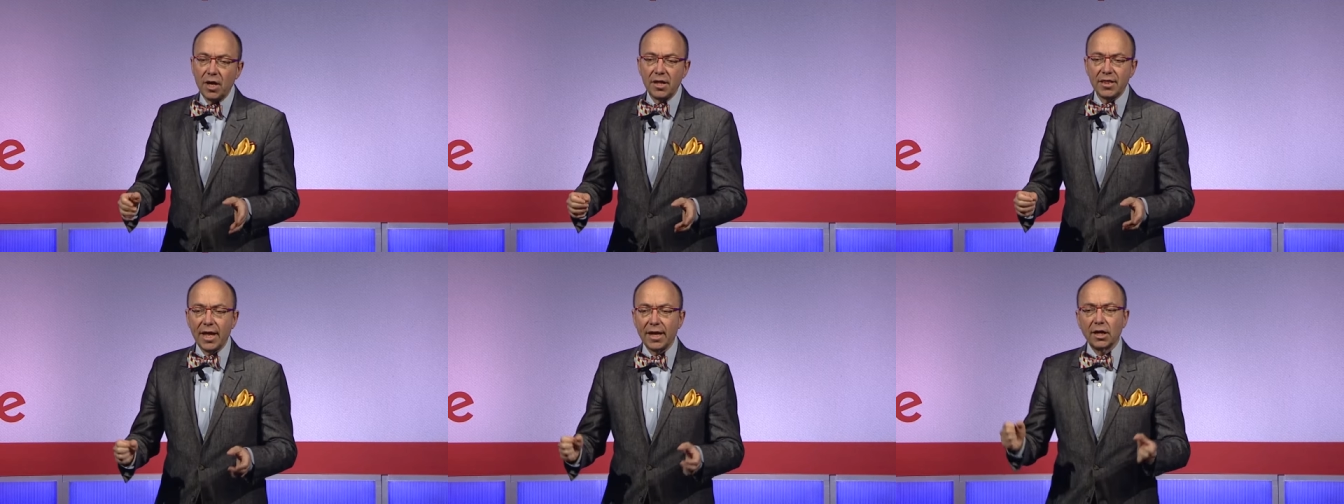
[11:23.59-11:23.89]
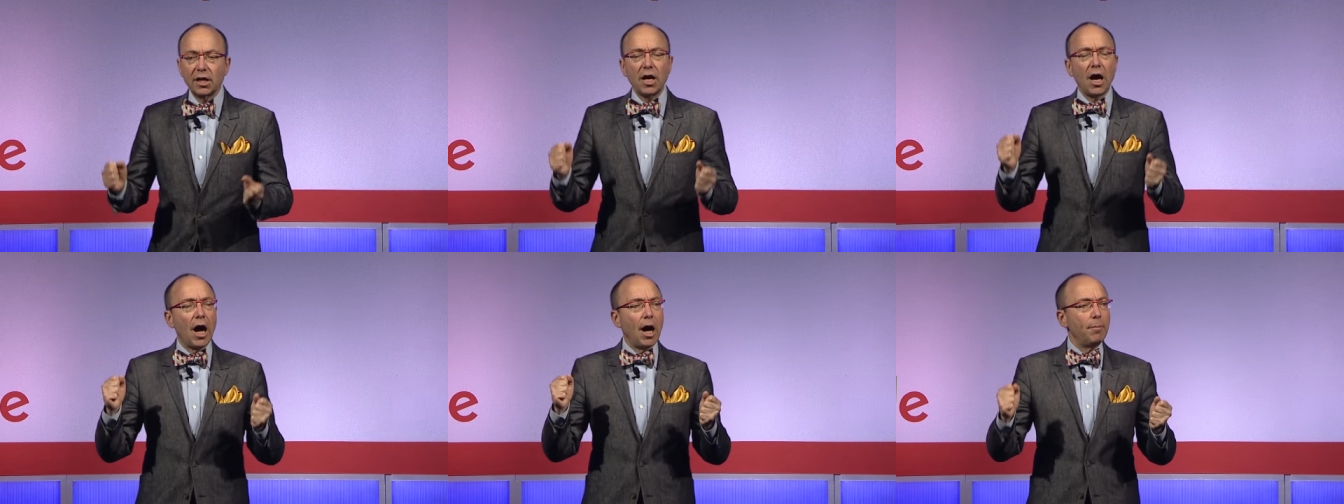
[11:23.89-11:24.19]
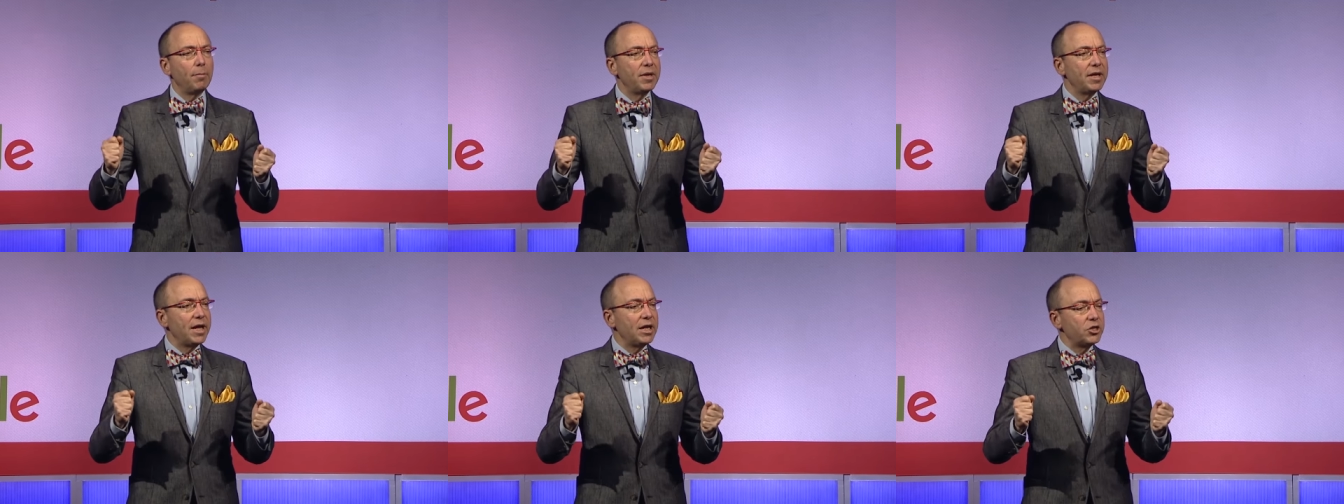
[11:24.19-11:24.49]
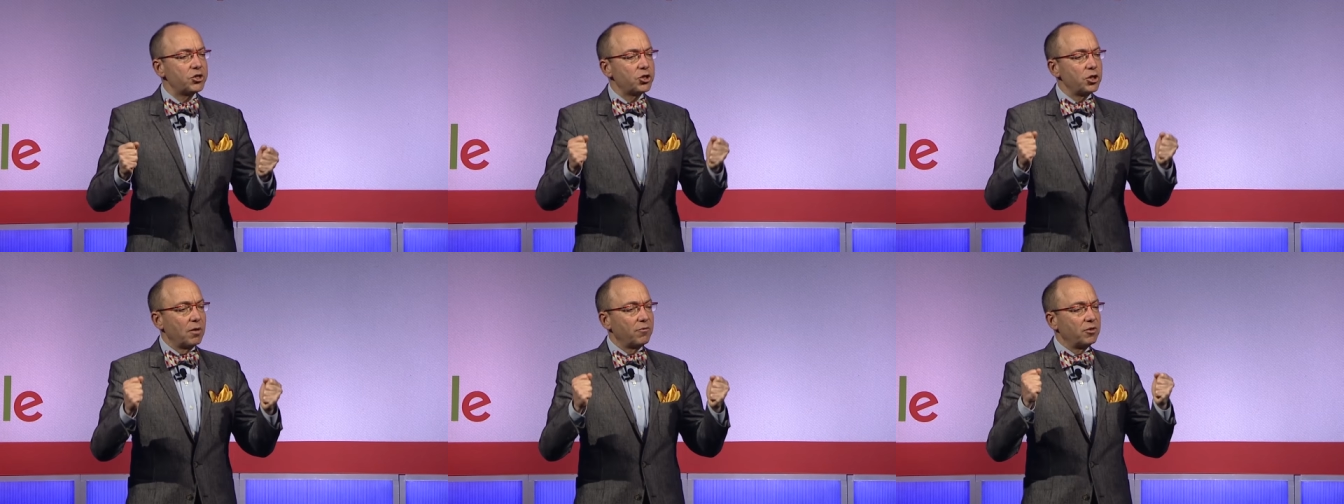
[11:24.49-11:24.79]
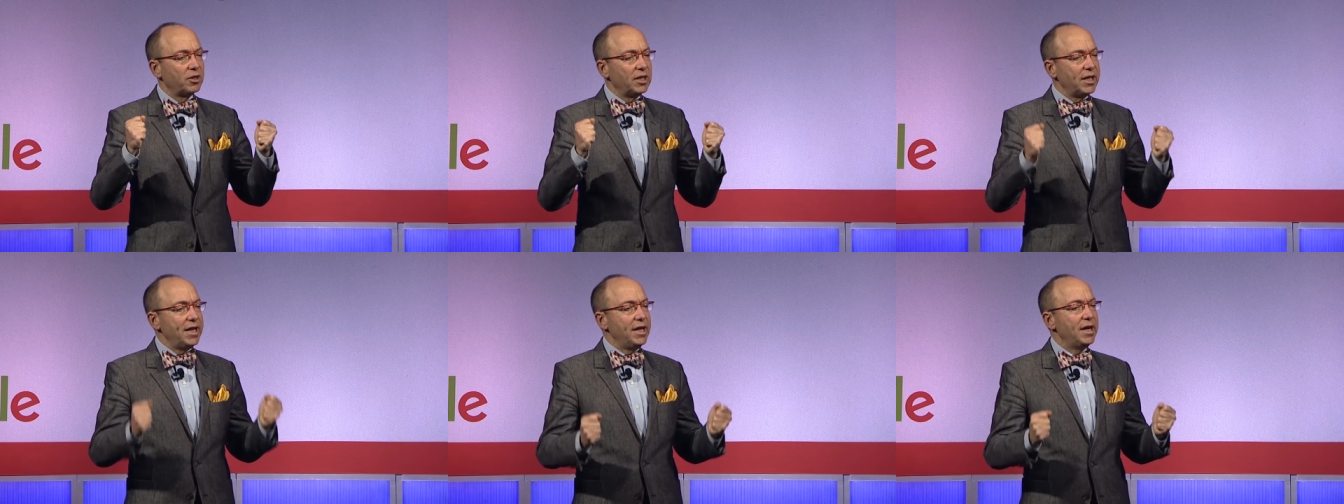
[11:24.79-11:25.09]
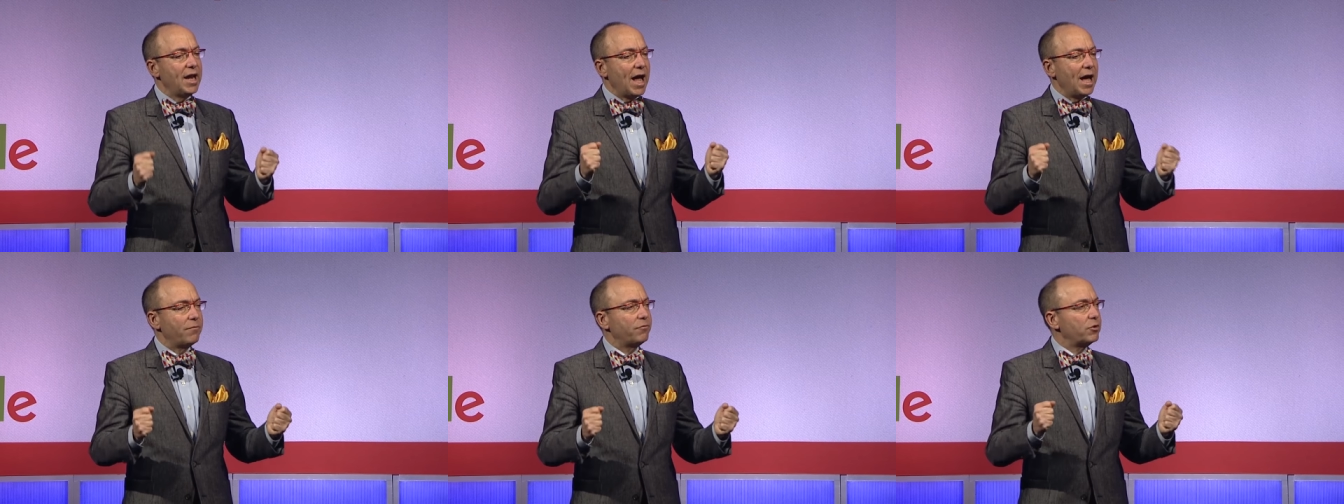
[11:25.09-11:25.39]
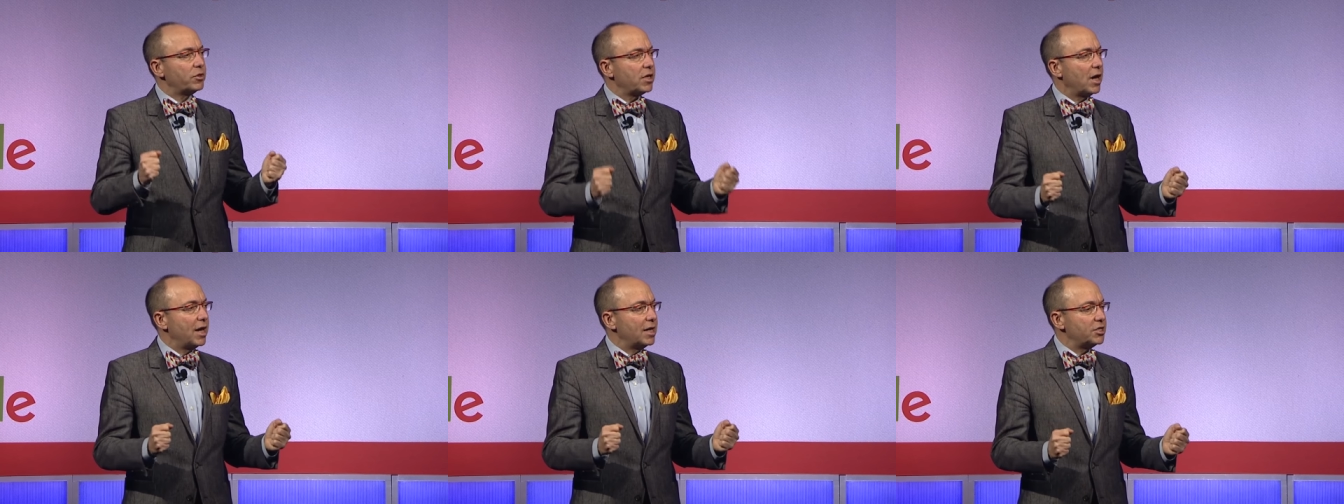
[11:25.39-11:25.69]
that a combination of lean
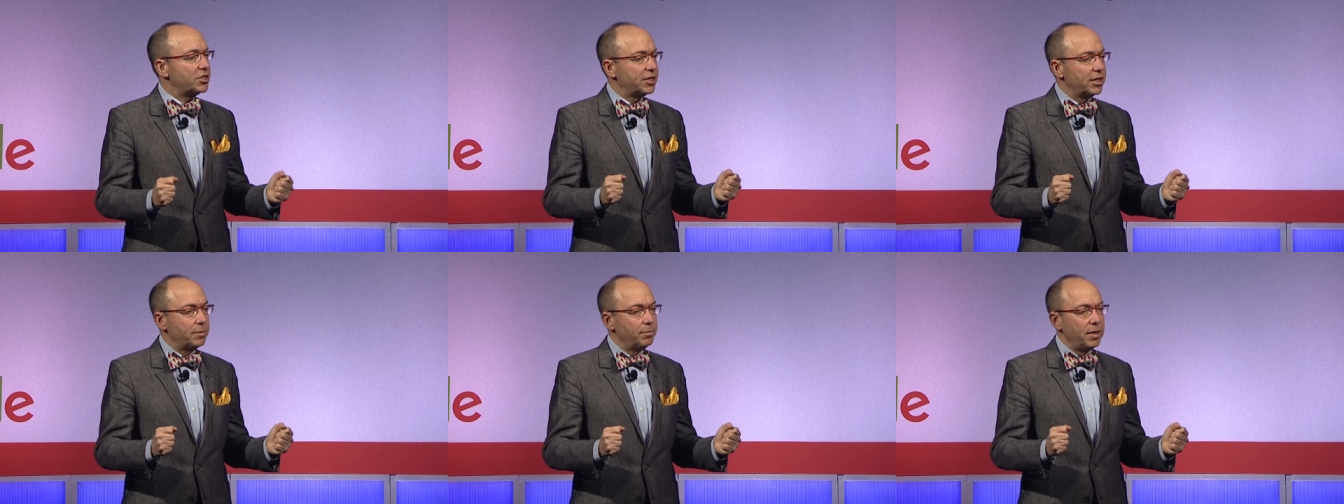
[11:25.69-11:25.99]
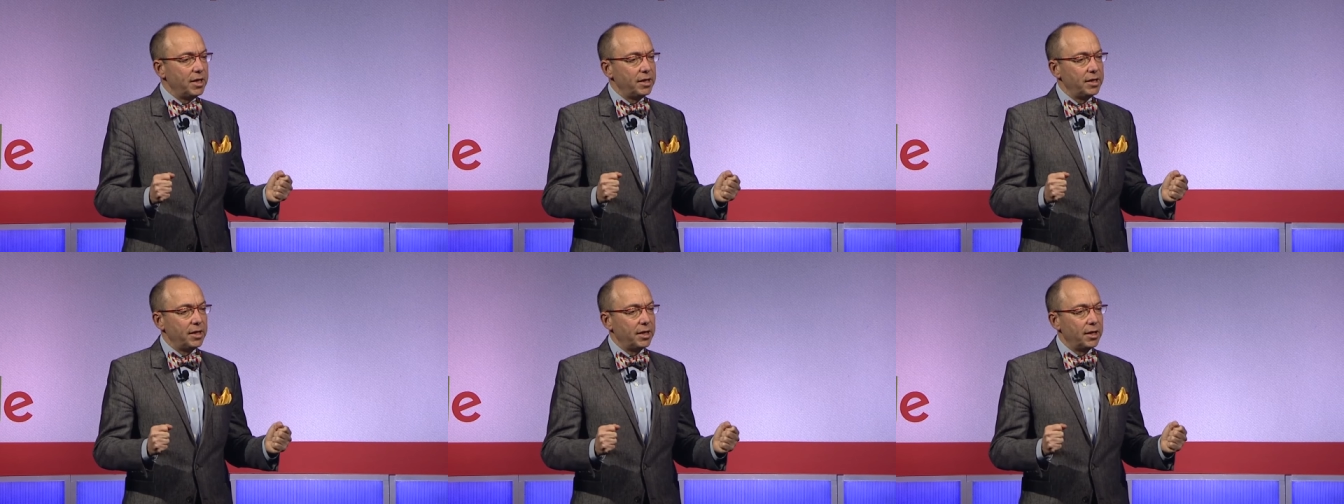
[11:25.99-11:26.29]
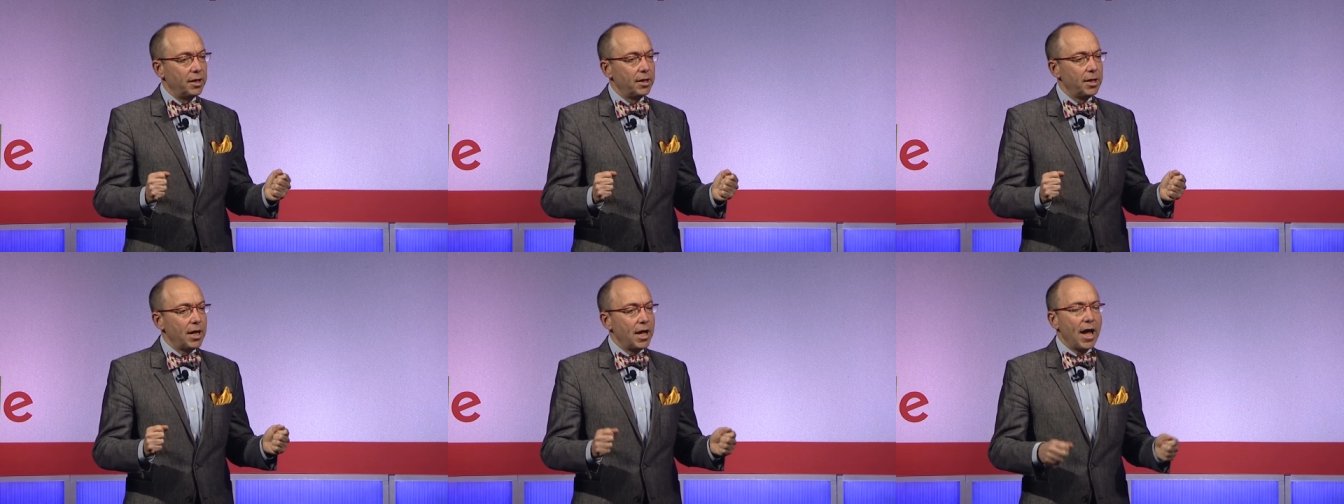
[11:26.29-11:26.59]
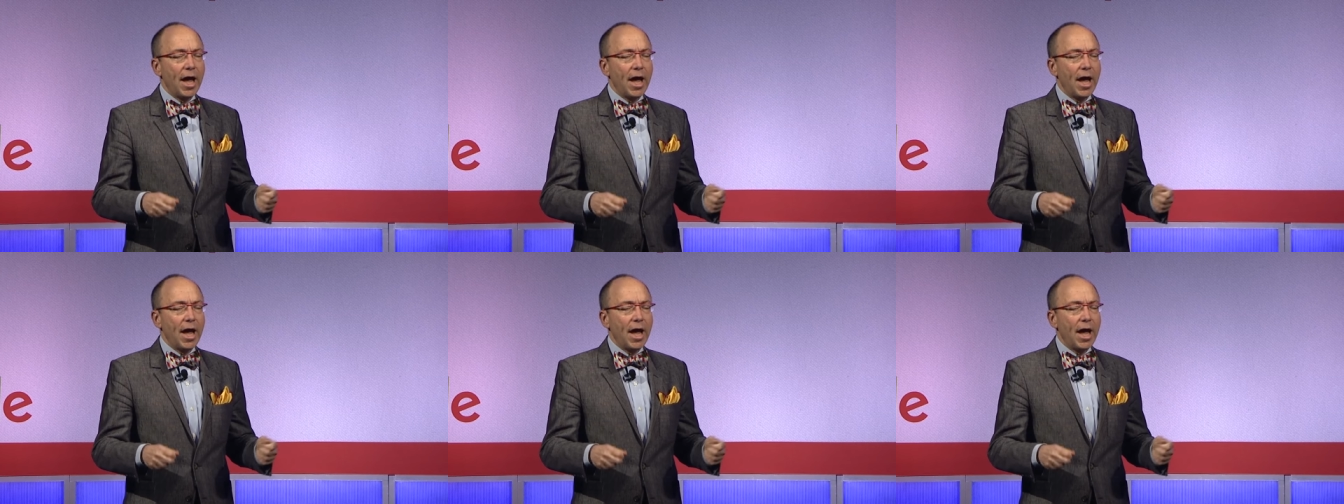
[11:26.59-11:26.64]
advertising and media